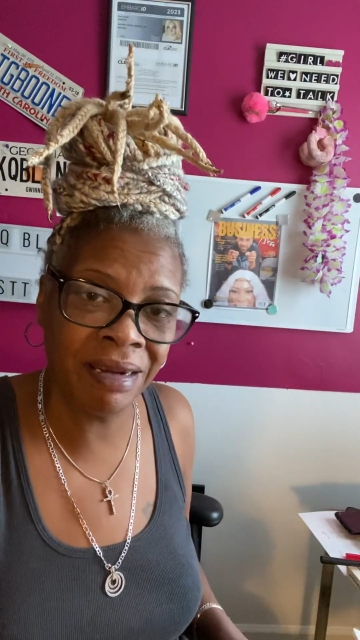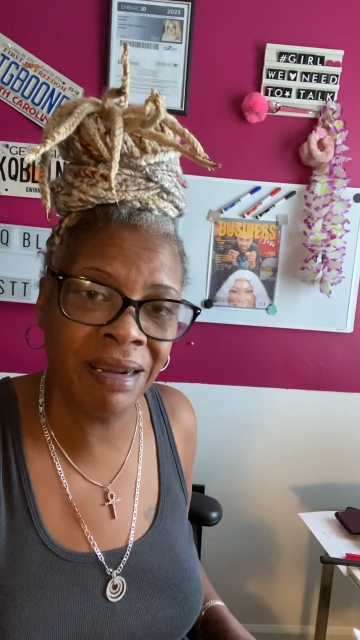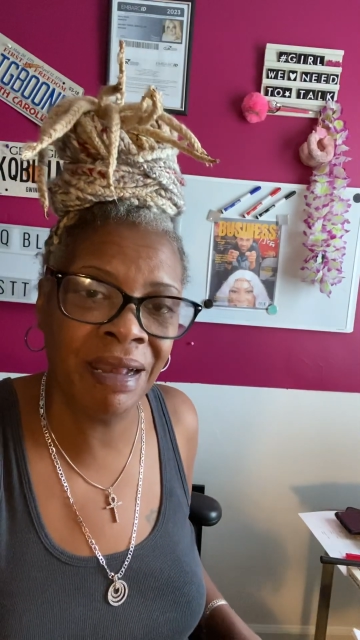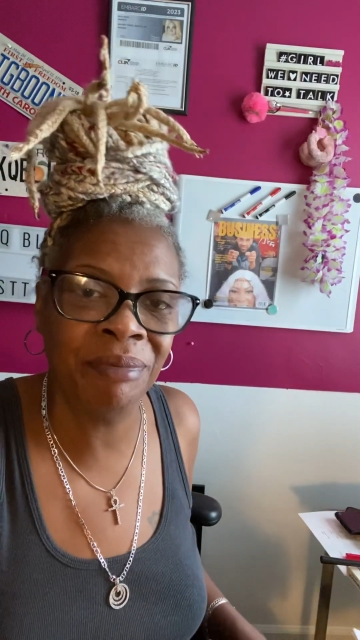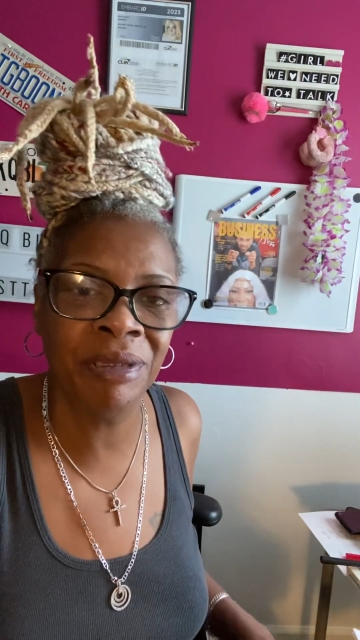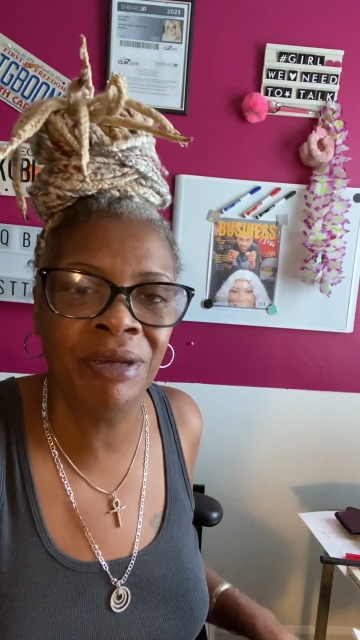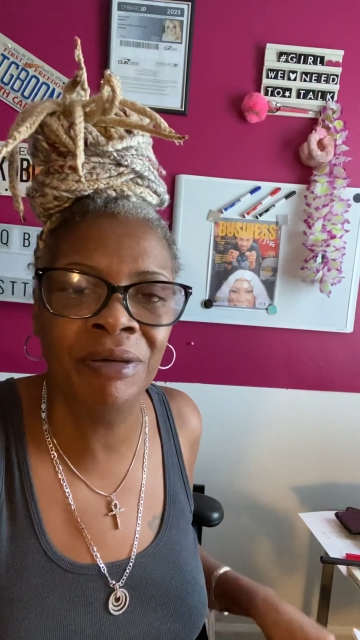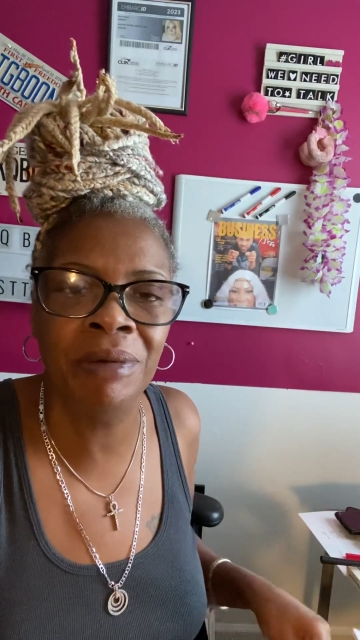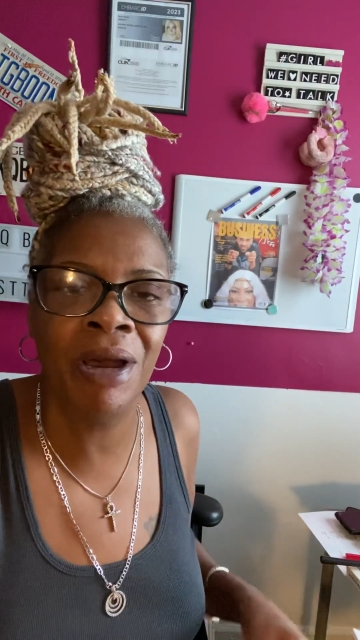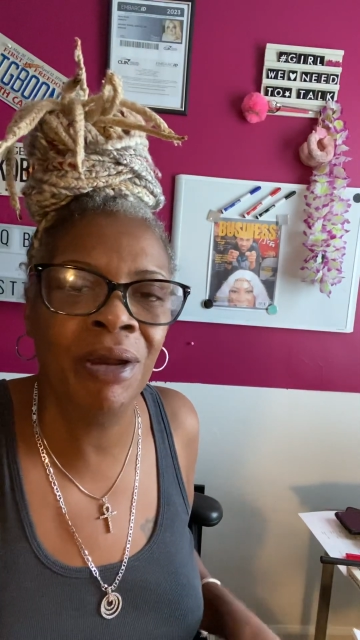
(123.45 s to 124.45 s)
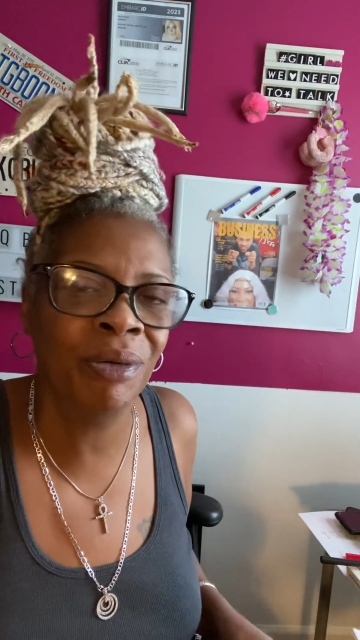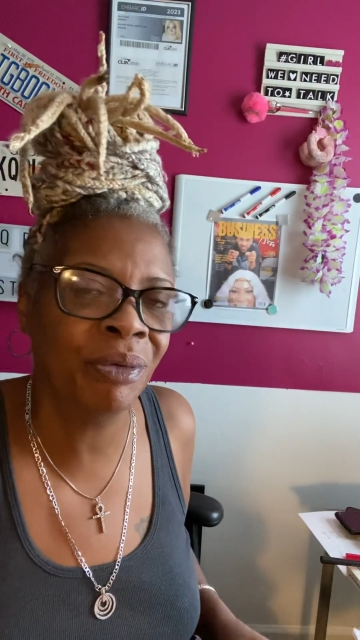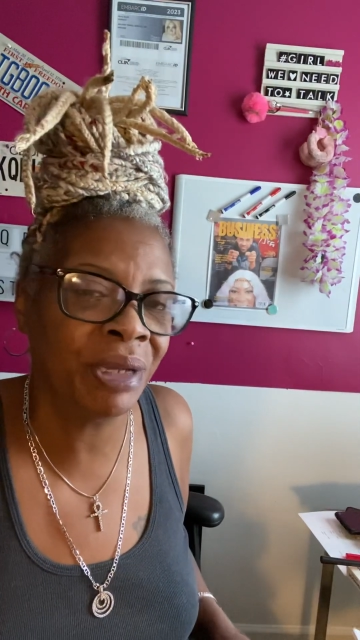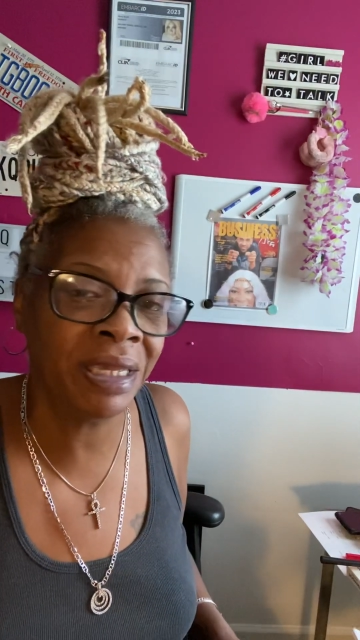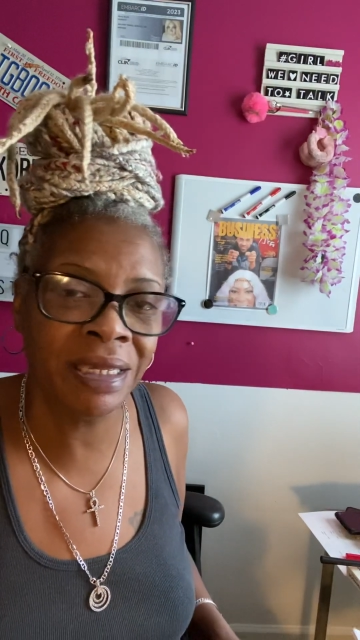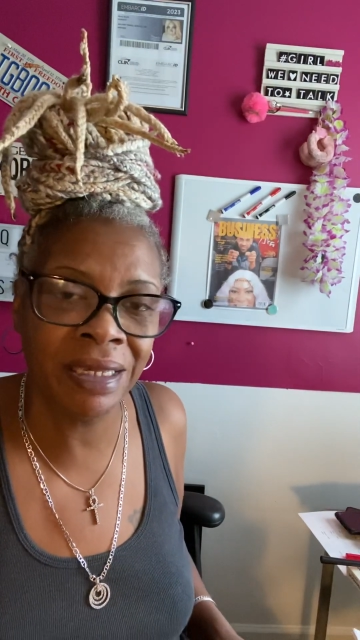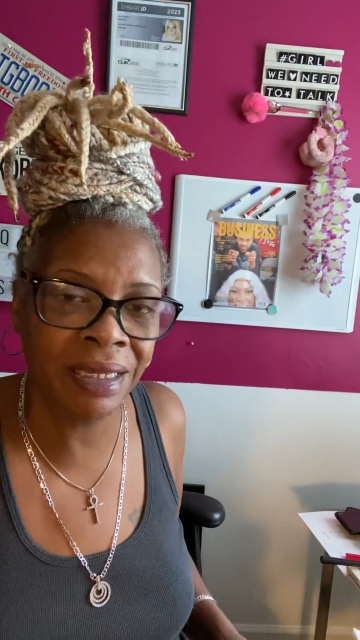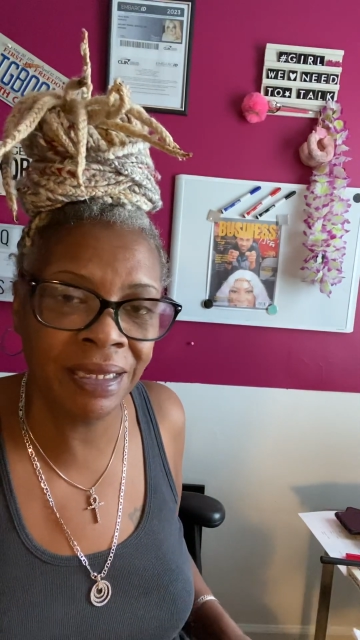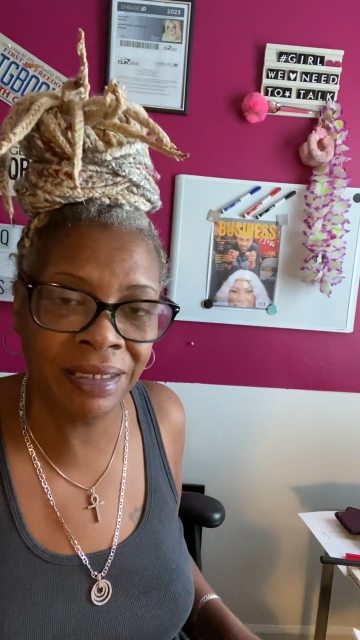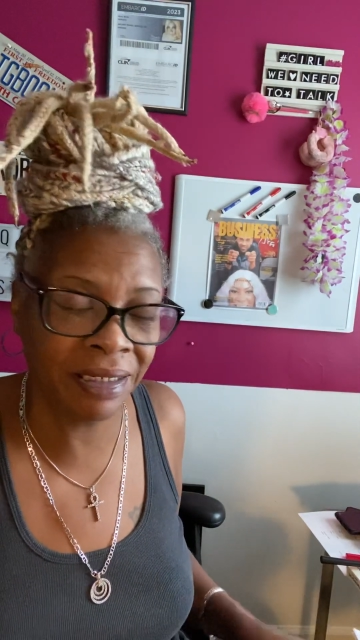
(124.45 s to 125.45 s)
I'll be home all
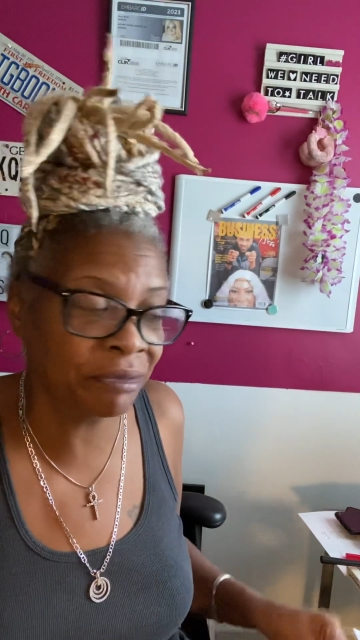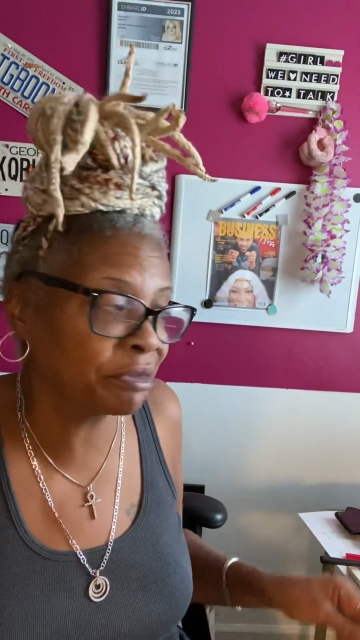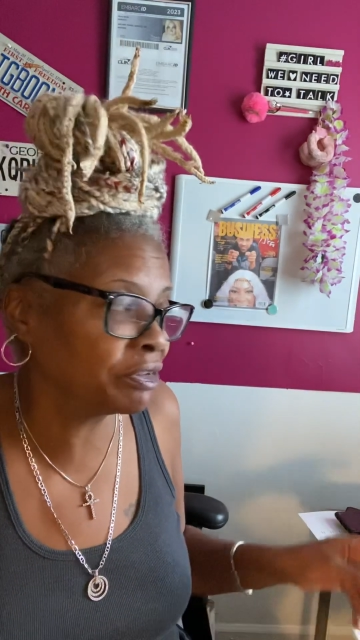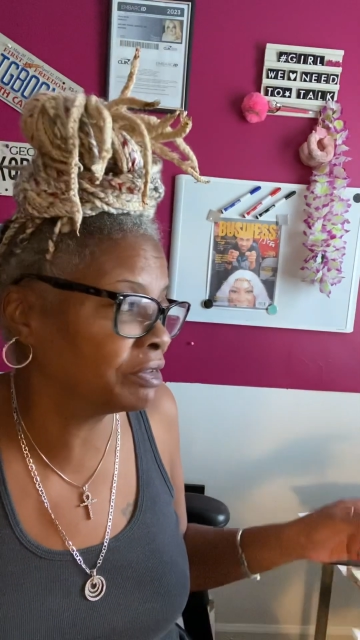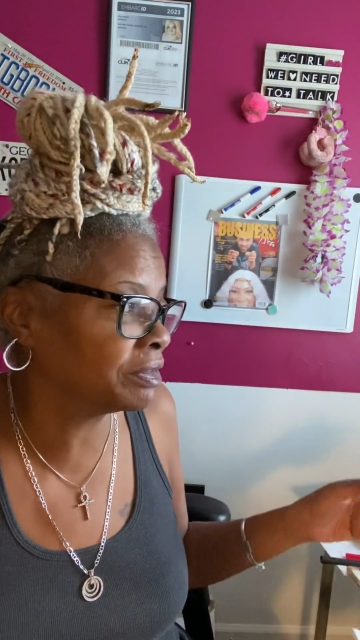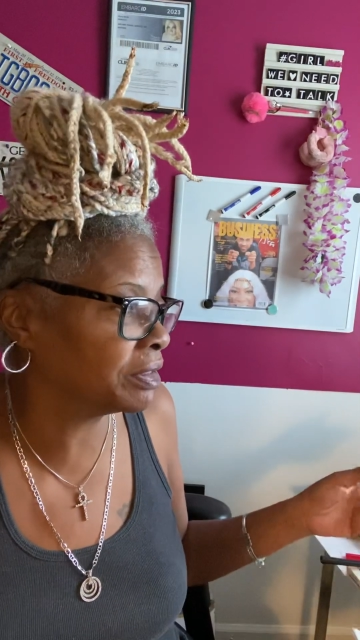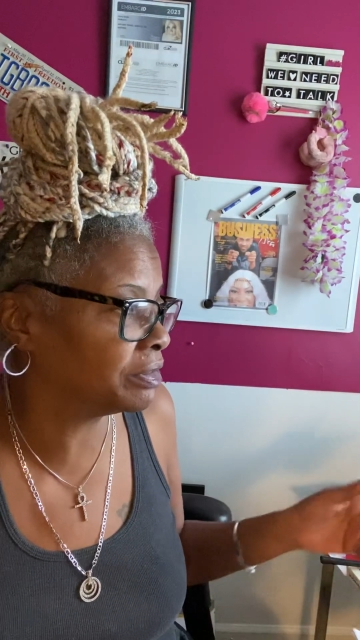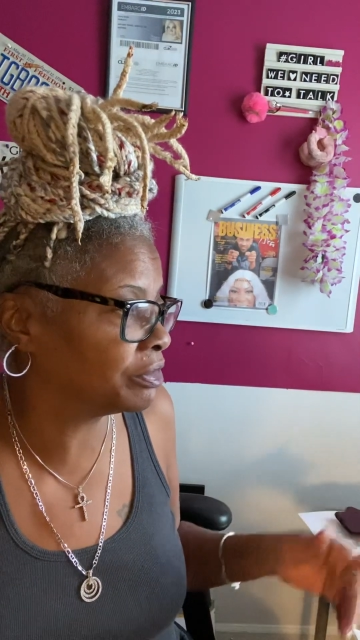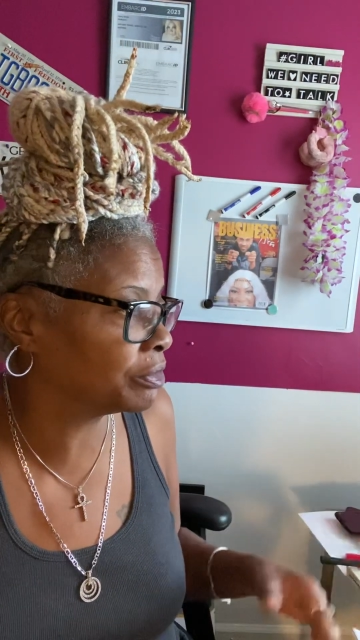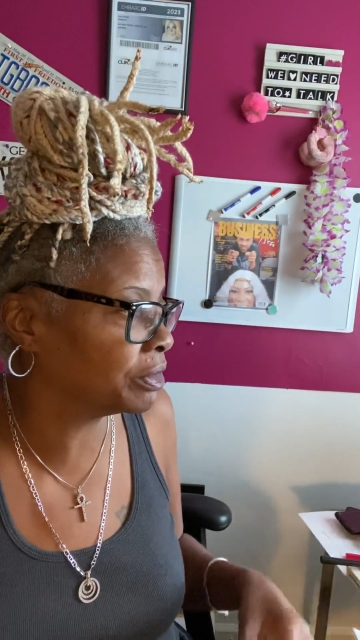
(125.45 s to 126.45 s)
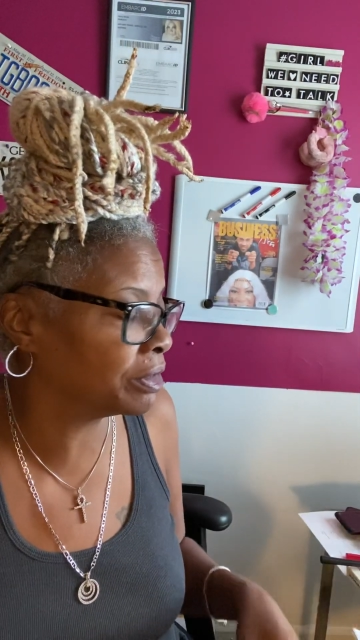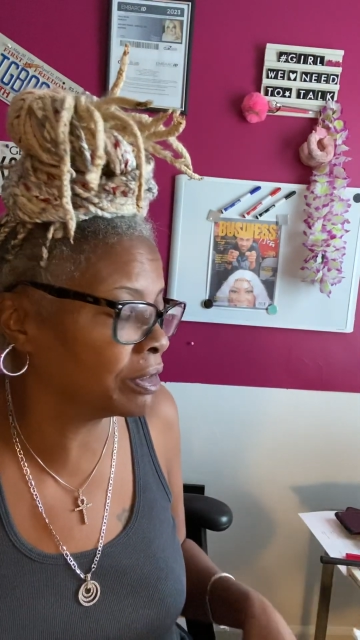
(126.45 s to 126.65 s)
weekend. That's what she said during